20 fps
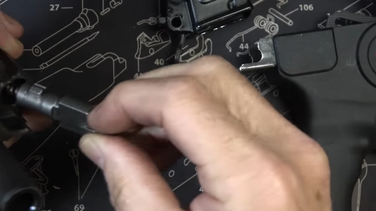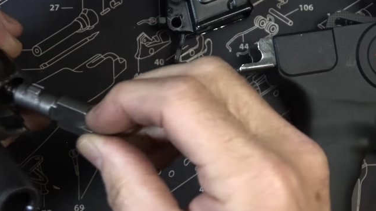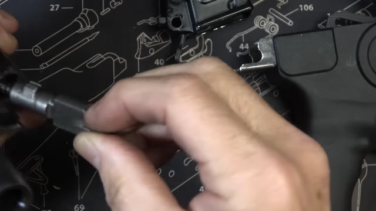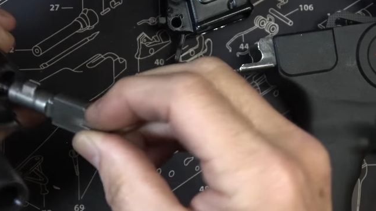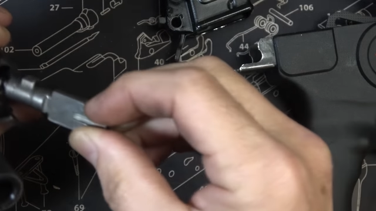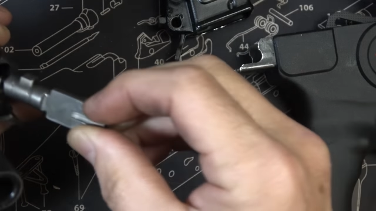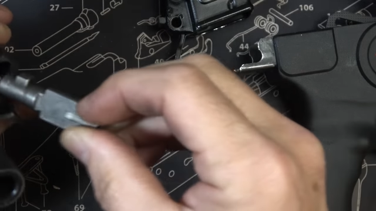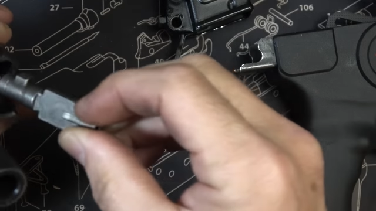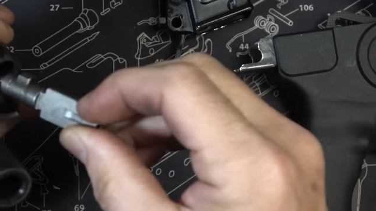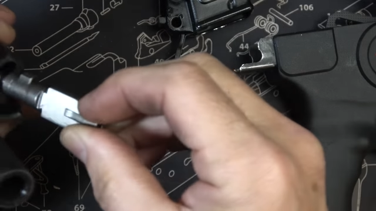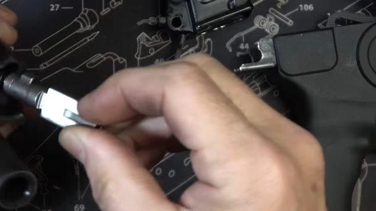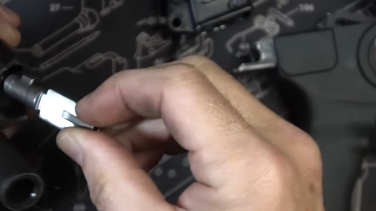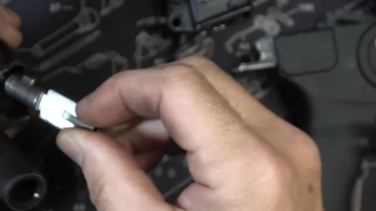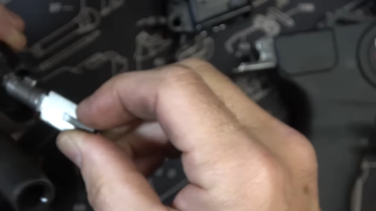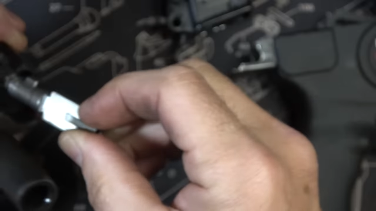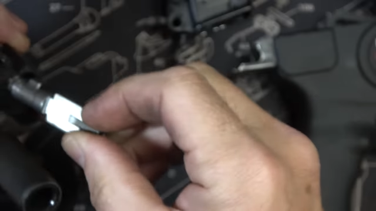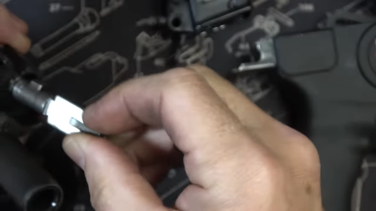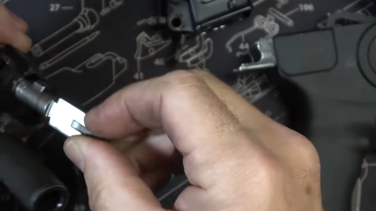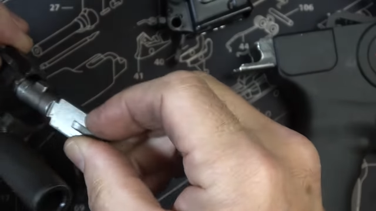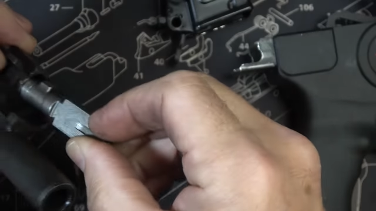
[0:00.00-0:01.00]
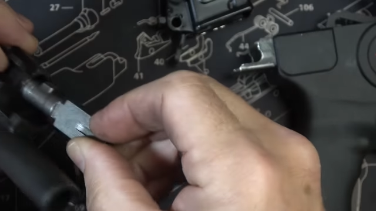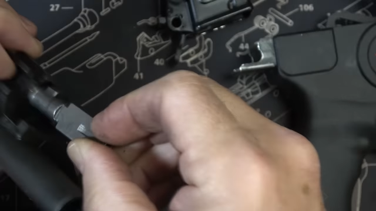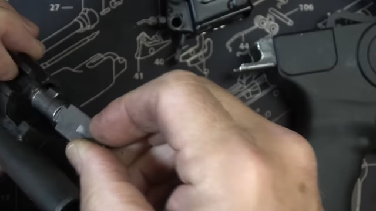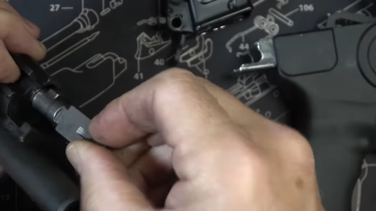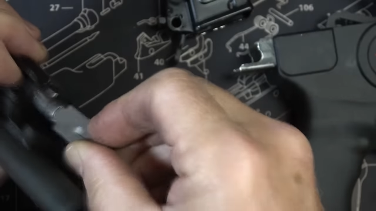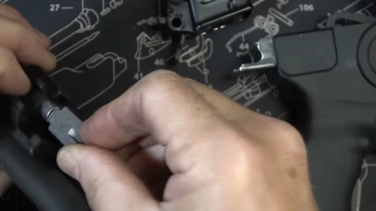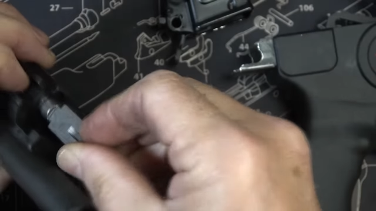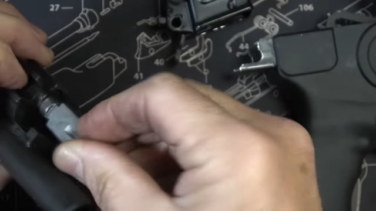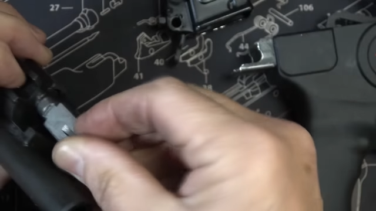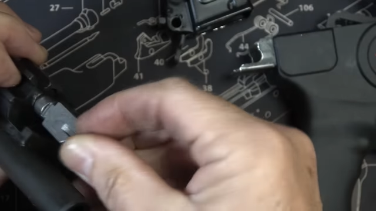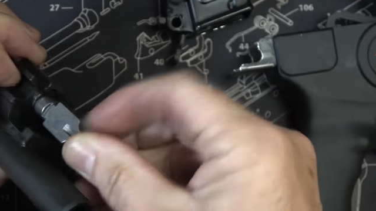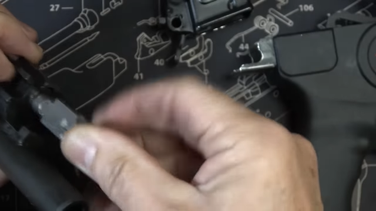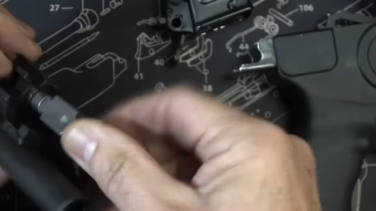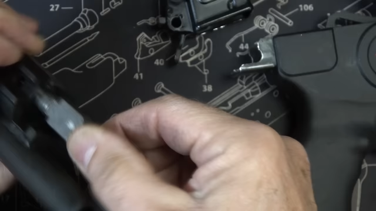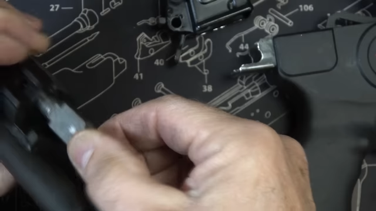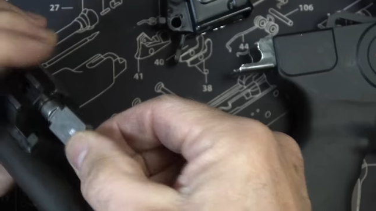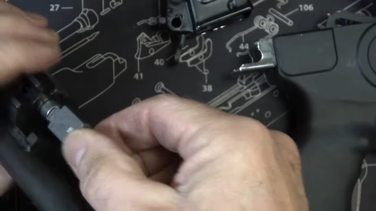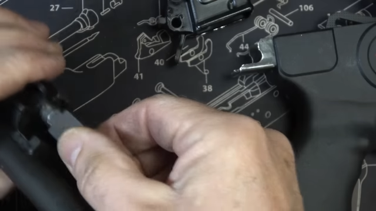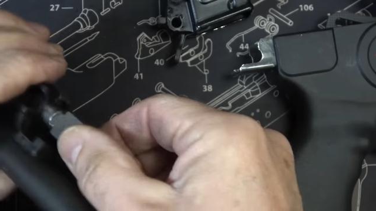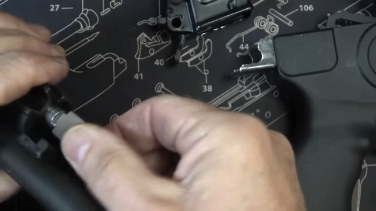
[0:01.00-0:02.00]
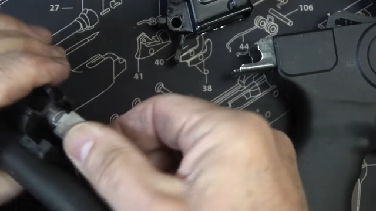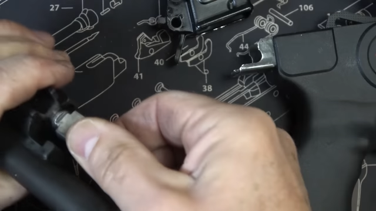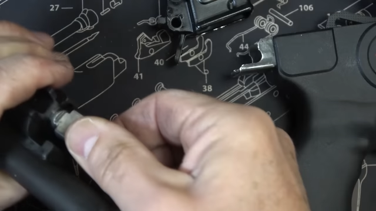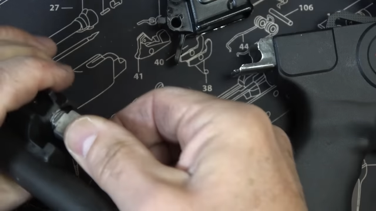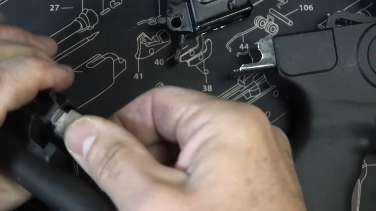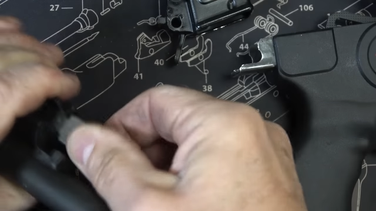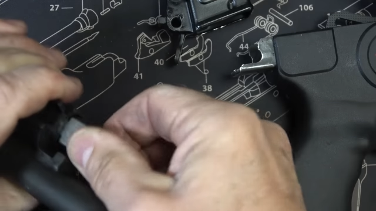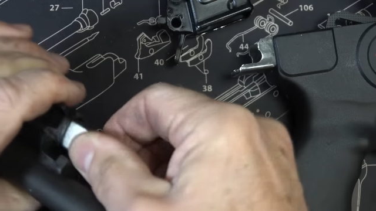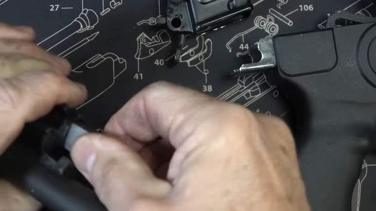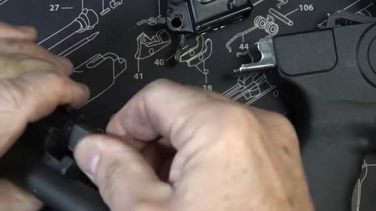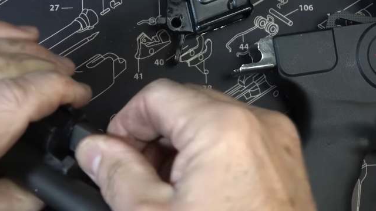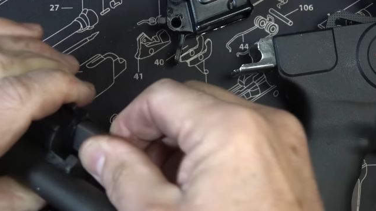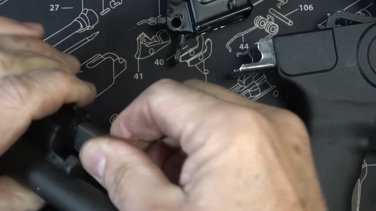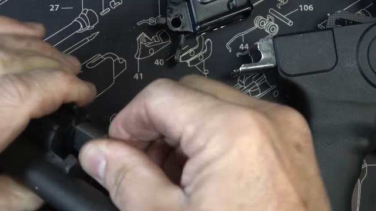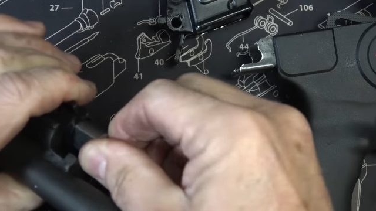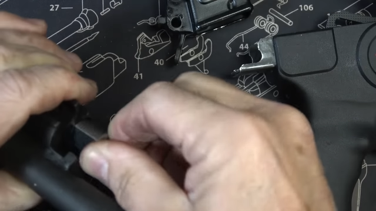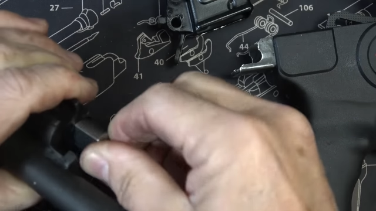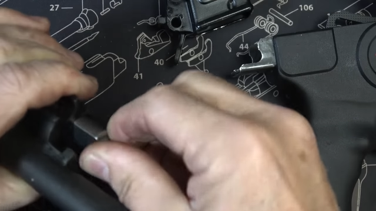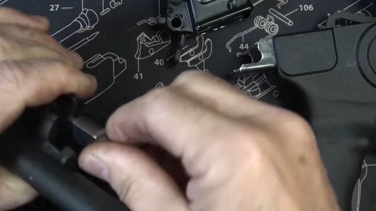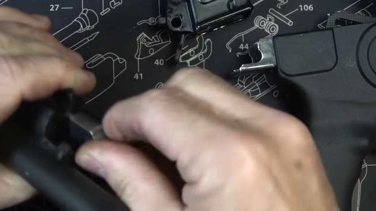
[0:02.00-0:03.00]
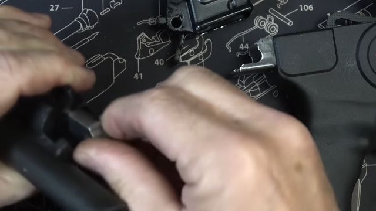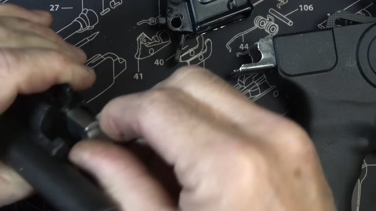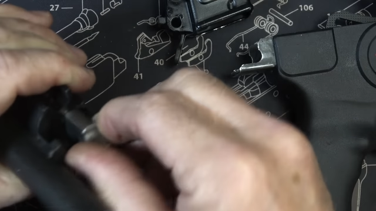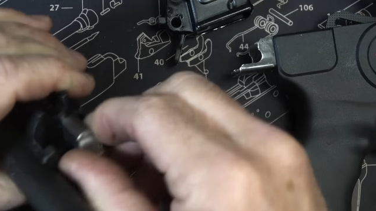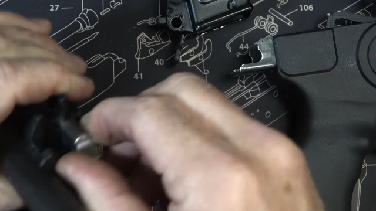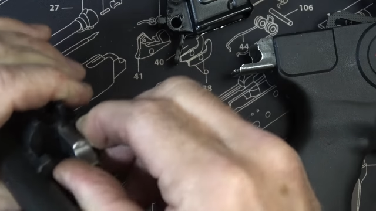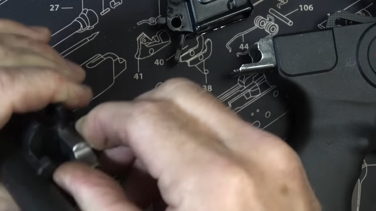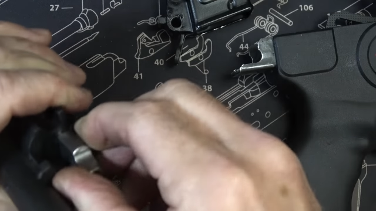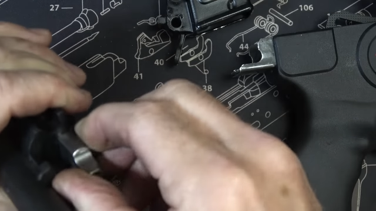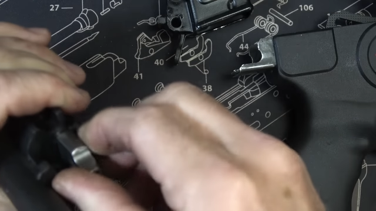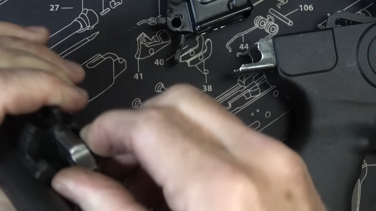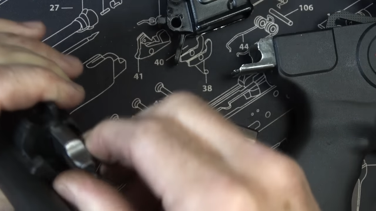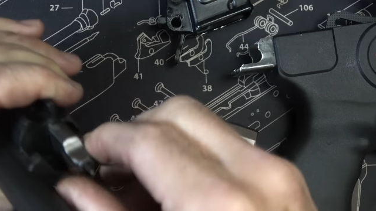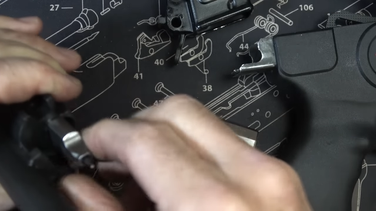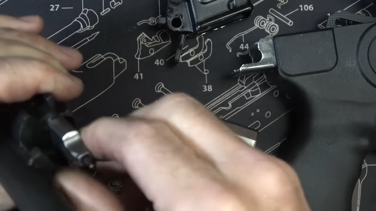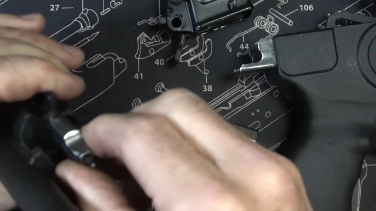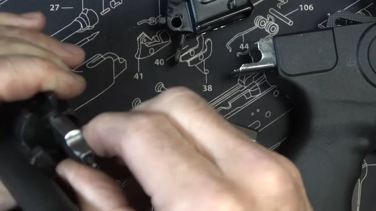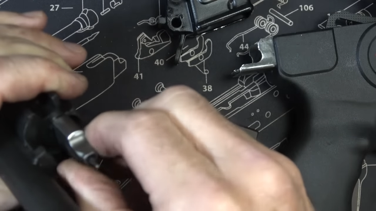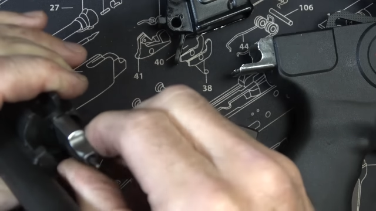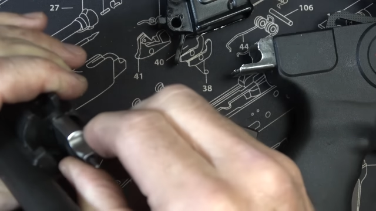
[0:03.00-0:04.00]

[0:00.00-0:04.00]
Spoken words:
Nobody's mouth can be seen.